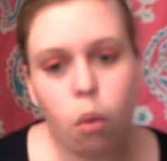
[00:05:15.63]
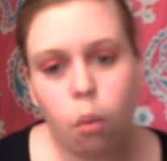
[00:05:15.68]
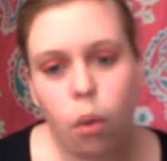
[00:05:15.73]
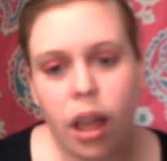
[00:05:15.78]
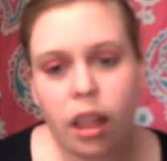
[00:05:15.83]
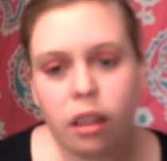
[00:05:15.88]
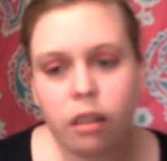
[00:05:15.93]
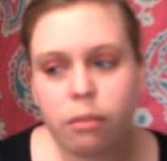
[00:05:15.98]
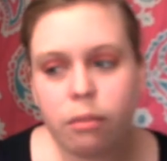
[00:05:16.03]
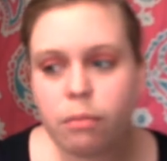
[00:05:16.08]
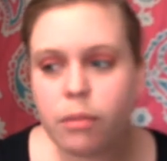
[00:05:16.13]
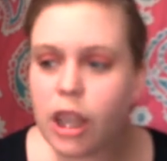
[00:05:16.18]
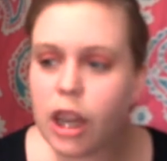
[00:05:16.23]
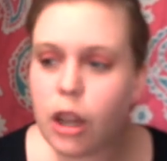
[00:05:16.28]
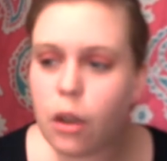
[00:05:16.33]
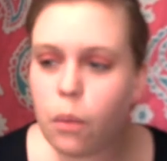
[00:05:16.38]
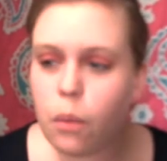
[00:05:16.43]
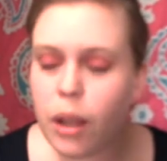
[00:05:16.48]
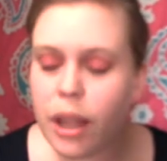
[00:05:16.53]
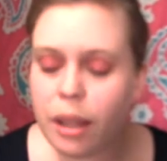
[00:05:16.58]
well, you
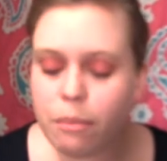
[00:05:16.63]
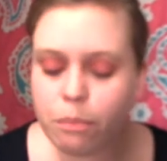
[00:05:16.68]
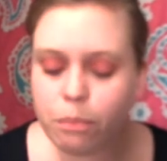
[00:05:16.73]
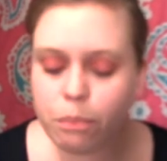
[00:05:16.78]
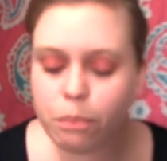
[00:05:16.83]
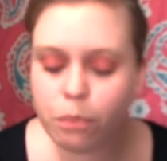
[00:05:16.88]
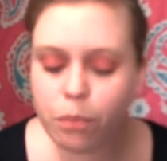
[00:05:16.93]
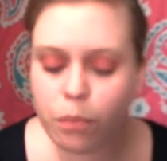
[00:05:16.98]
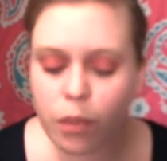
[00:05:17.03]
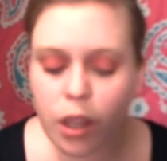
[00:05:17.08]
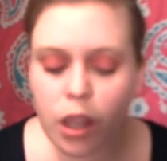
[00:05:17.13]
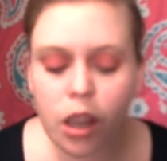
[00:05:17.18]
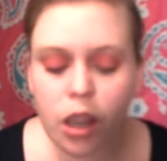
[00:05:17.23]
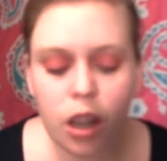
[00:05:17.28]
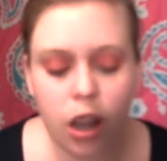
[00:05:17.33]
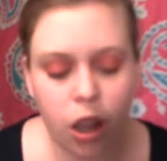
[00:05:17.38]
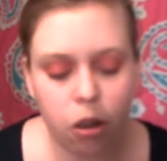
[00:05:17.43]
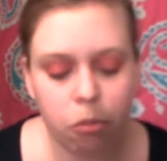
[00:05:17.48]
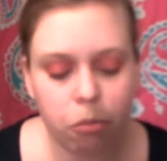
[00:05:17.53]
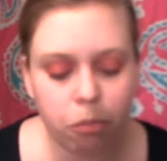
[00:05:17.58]
know what?
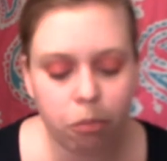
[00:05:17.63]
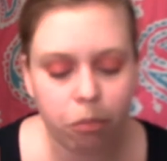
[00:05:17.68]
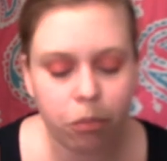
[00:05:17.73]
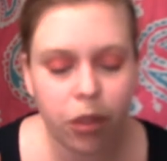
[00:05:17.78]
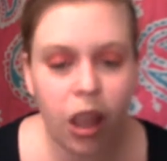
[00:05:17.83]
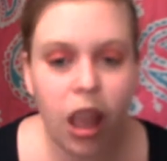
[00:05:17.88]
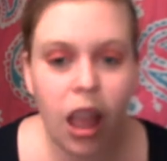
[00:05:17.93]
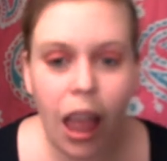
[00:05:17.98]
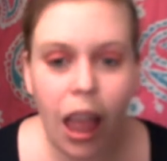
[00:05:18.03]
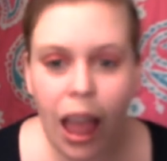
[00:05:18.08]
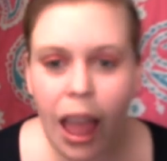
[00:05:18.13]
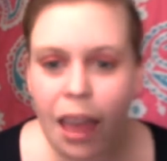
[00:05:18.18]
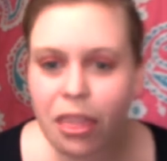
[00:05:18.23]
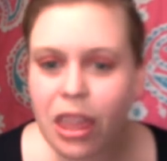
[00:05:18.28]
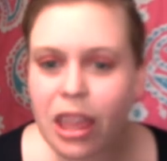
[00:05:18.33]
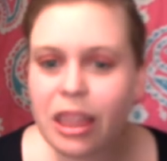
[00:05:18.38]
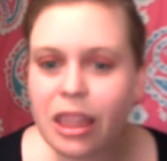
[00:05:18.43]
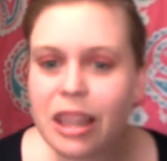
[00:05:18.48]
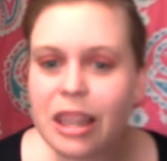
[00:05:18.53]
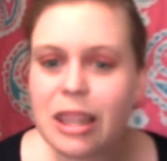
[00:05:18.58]
No. I
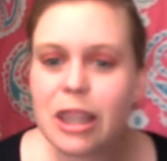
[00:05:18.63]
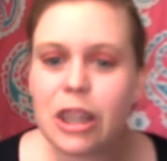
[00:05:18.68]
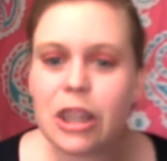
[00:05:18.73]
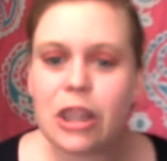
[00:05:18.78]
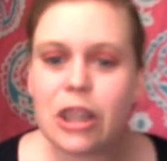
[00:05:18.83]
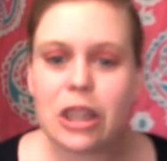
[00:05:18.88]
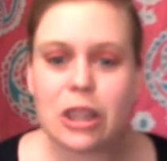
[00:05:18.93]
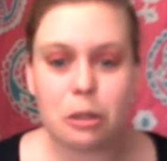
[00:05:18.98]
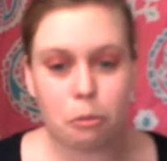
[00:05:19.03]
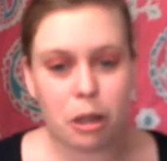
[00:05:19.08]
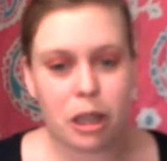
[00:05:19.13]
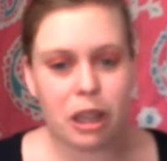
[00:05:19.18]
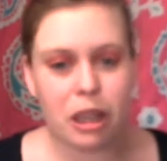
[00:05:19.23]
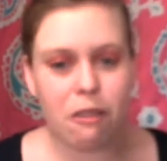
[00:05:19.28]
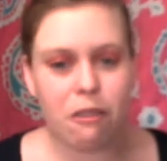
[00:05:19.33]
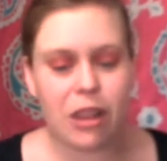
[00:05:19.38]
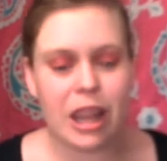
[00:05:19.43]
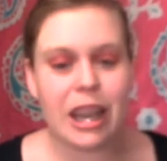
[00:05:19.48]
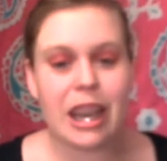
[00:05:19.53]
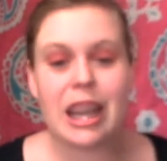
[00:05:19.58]
think this look is really
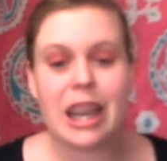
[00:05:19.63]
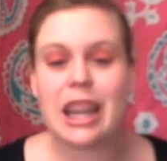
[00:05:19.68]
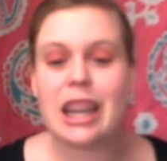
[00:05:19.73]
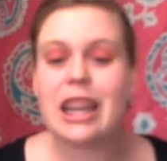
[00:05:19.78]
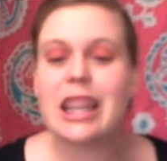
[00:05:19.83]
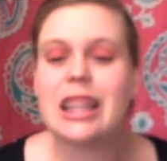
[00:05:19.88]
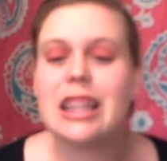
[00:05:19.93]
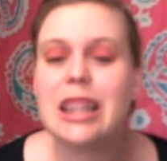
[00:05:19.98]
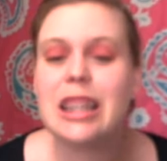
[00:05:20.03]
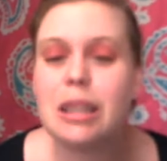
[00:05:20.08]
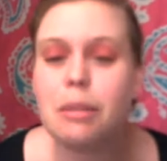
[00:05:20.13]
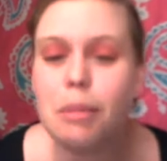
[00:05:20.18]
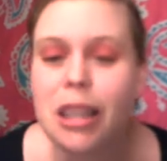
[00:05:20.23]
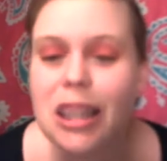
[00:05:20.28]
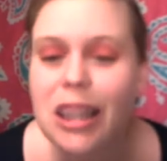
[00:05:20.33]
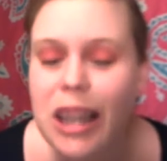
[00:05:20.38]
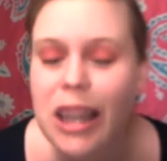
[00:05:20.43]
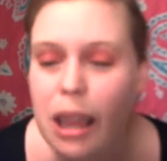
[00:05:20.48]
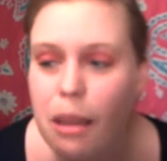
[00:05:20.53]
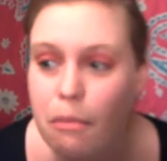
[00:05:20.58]
fun and it needs to be
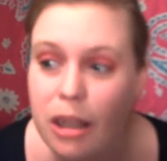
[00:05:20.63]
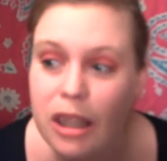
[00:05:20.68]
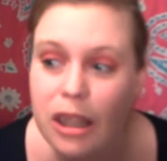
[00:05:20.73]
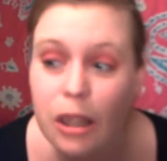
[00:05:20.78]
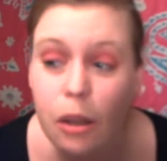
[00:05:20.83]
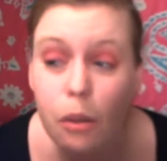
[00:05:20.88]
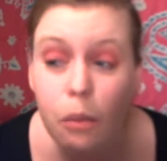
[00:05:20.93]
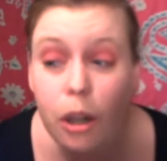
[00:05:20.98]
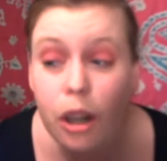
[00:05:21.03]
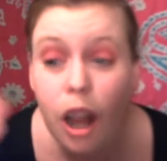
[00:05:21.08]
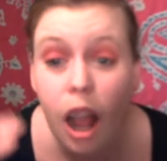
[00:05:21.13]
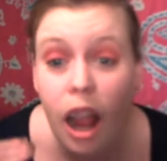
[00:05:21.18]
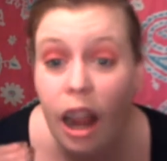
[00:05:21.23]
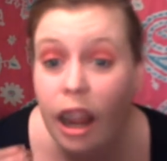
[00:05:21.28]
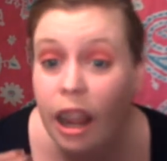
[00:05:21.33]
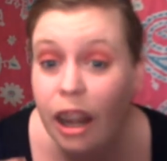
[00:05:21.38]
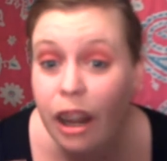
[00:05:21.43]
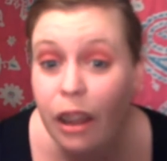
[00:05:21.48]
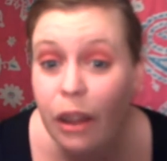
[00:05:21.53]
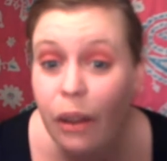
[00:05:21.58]
statement. So we're not
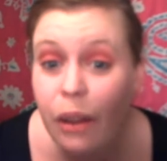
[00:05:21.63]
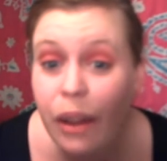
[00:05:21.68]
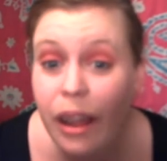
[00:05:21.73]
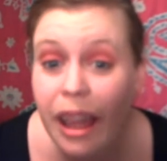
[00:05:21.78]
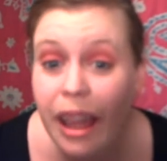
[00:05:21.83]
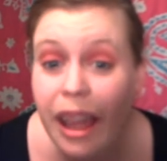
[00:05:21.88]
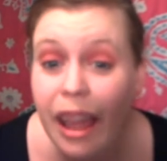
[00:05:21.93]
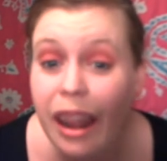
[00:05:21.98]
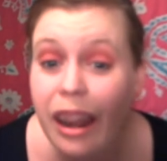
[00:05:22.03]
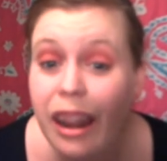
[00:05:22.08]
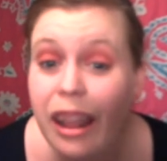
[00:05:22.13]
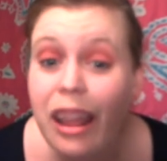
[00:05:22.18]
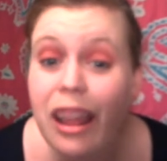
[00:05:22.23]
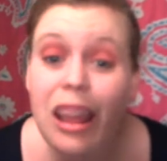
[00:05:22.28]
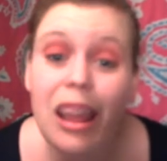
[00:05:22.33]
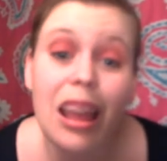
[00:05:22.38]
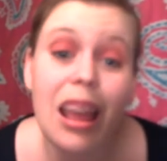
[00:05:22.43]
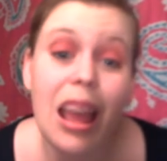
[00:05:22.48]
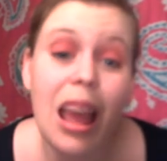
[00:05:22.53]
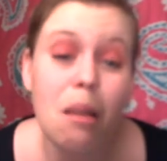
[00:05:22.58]
going to go ahead
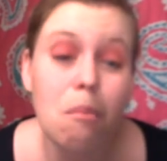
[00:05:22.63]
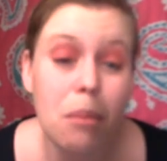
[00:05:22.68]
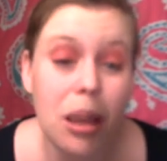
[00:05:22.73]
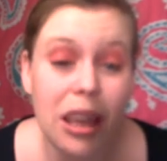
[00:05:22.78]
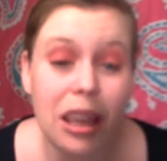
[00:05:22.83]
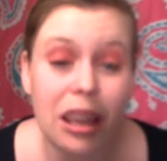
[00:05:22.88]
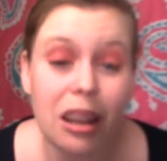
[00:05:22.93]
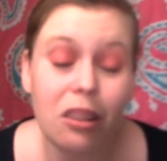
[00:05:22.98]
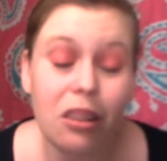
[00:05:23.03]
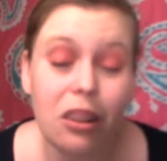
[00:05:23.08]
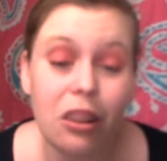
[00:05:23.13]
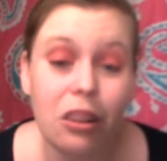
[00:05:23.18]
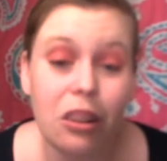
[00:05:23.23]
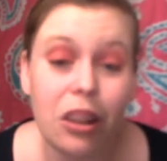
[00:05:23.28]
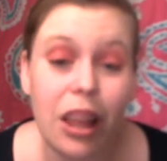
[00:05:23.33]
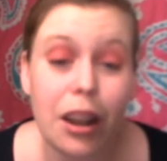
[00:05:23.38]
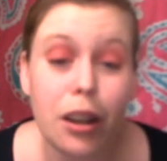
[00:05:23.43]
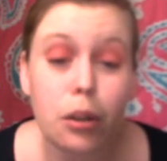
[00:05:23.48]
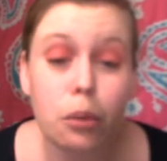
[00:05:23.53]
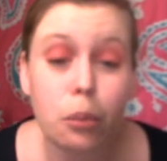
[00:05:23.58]
and make it a little
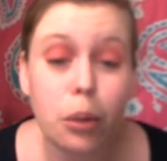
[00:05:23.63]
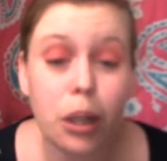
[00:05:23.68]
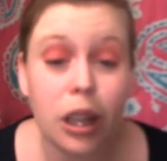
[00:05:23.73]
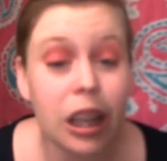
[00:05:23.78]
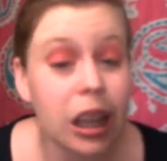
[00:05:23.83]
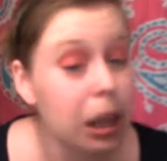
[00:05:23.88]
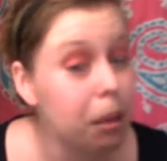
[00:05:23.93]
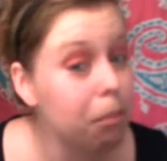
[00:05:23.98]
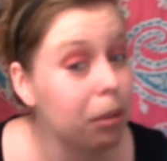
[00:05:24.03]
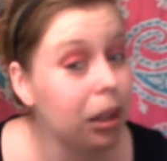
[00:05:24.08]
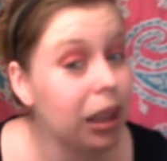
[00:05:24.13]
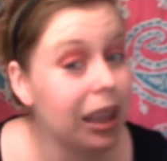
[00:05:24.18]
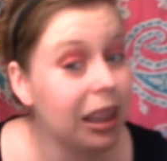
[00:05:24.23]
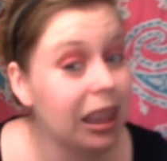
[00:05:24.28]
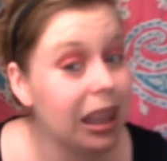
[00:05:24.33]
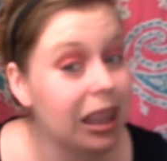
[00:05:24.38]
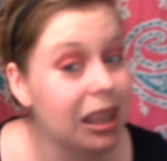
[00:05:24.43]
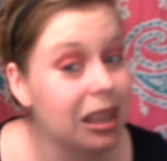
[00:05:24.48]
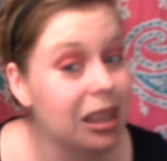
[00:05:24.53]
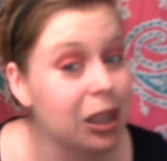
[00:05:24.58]
lighter. We're going to keep it like
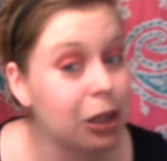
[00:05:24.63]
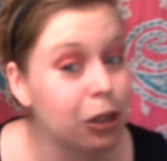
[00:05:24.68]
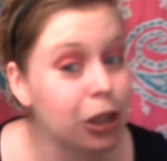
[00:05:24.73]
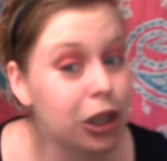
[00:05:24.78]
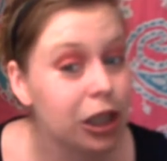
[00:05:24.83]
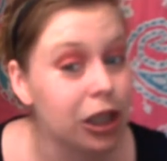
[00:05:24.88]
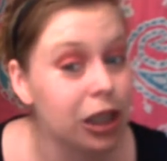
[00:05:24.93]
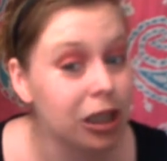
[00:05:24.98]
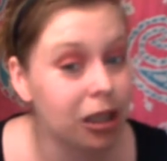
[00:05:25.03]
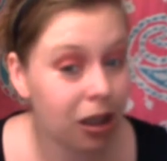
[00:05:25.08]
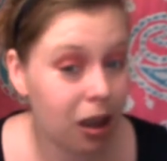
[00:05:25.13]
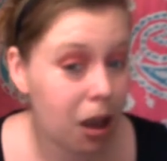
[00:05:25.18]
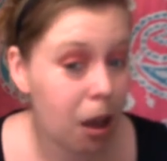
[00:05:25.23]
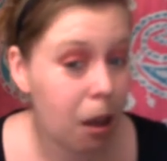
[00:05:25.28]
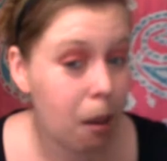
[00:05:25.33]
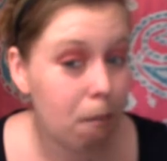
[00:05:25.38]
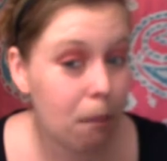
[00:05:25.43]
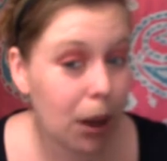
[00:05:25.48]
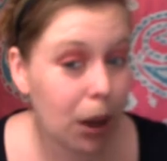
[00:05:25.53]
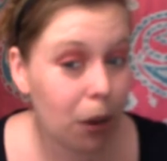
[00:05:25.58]
this. So just
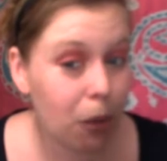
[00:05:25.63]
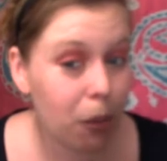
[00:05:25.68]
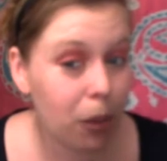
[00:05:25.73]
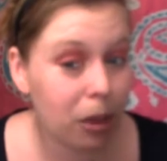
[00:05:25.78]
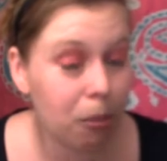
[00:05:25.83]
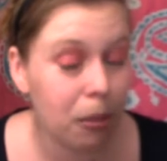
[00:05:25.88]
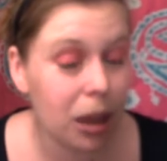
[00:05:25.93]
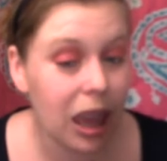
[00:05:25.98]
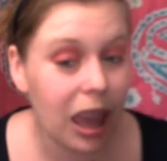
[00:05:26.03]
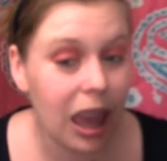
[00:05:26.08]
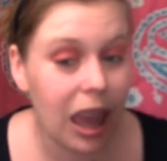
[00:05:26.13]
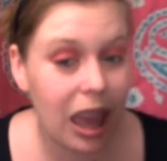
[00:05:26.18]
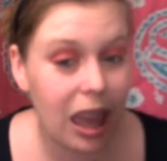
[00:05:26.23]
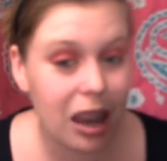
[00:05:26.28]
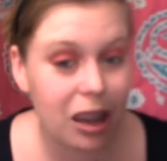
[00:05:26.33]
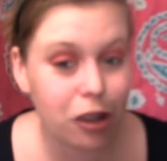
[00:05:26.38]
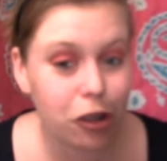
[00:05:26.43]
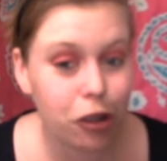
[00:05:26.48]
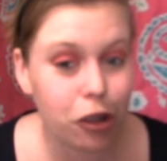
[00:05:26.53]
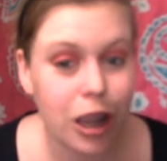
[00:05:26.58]
bear with me
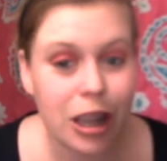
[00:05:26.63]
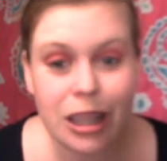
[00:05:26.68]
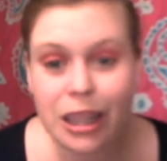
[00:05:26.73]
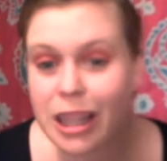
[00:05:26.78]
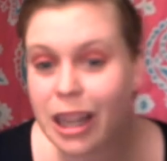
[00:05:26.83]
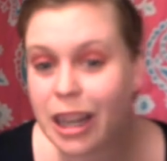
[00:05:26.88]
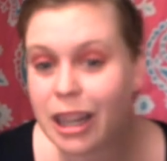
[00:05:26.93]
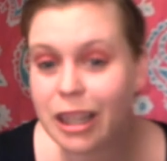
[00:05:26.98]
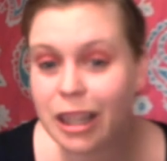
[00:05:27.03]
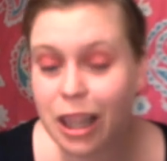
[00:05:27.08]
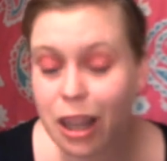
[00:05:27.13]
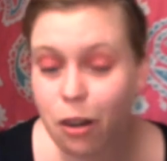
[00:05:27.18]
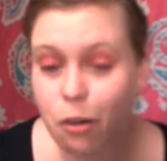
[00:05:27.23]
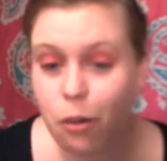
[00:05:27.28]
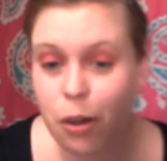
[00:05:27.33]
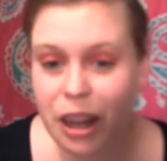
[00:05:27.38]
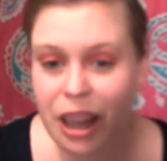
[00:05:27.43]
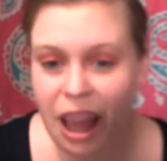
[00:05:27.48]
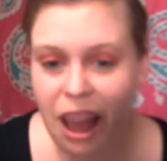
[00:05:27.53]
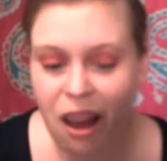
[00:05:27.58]
and trust that it's going to
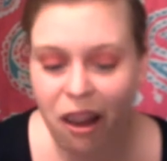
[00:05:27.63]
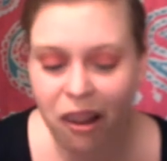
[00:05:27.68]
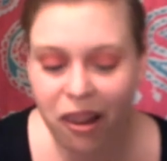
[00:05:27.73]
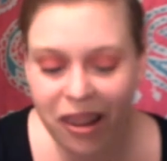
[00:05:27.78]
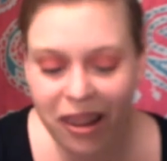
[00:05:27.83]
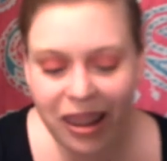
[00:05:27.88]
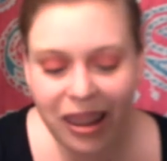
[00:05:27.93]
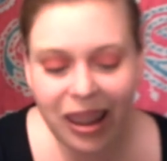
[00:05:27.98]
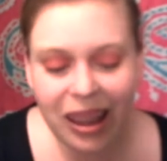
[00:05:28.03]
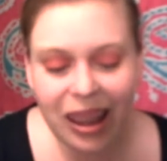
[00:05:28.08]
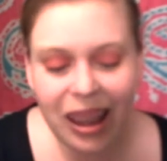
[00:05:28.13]
work out.